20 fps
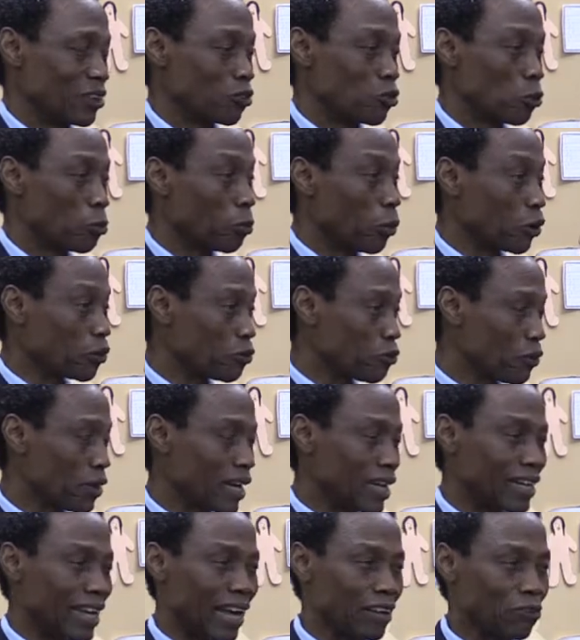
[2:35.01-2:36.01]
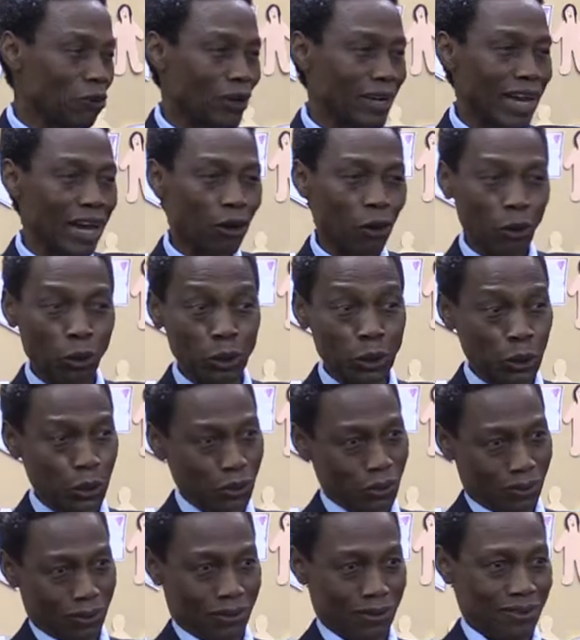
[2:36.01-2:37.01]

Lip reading: to portray that other culture